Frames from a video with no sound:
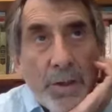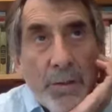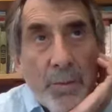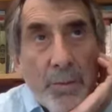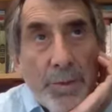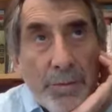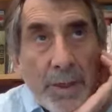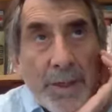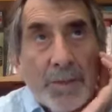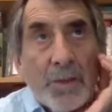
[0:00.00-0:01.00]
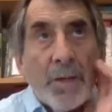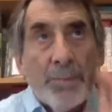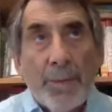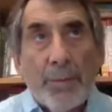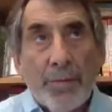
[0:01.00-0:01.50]
you find is a lot of
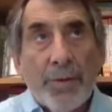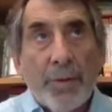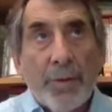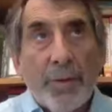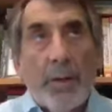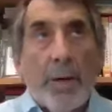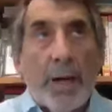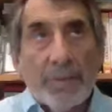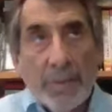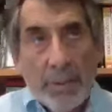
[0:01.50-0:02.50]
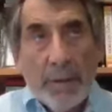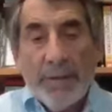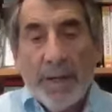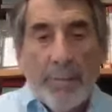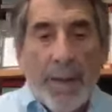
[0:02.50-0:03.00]
people feel like, oh, I've
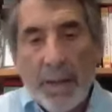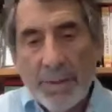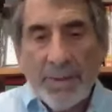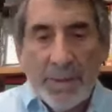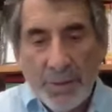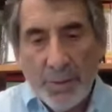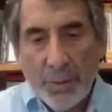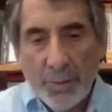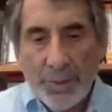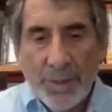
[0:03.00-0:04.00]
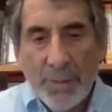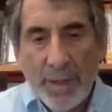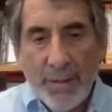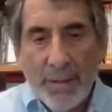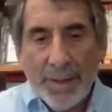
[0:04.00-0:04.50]
got to balance these two, or
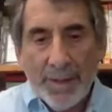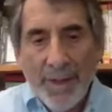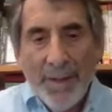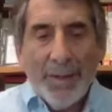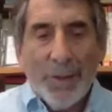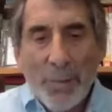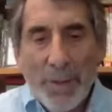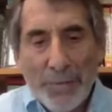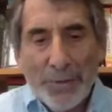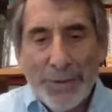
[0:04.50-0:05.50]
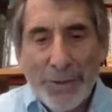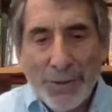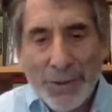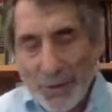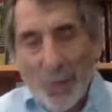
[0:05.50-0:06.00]
somehow, like, my first teacher
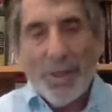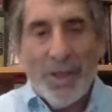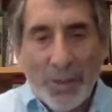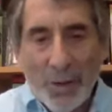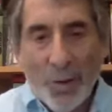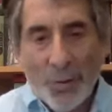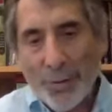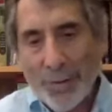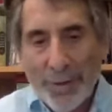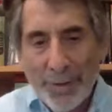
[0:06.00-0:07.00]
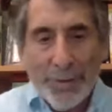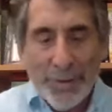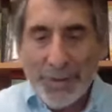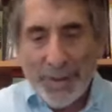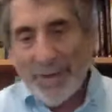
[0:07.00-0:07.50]
said, don't eat at the altar.
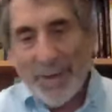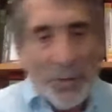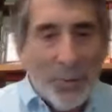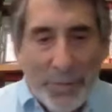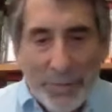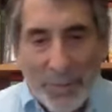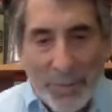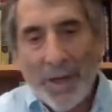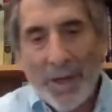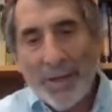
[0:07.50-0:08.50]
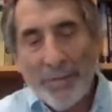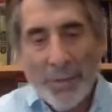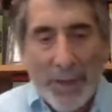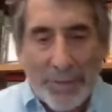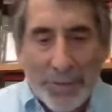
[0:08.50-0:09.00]
It's going to take you away from God if you
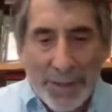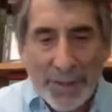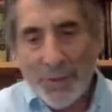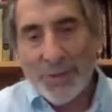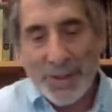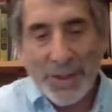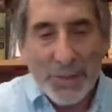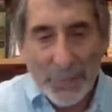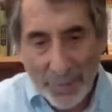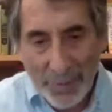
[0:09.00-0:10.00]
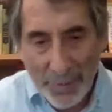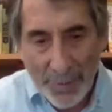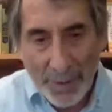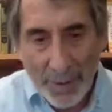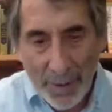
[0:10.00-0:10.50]
actually get too successful,
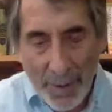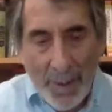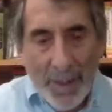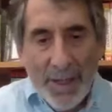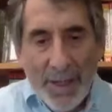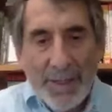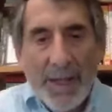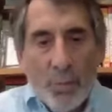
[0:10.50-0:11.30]
right? And now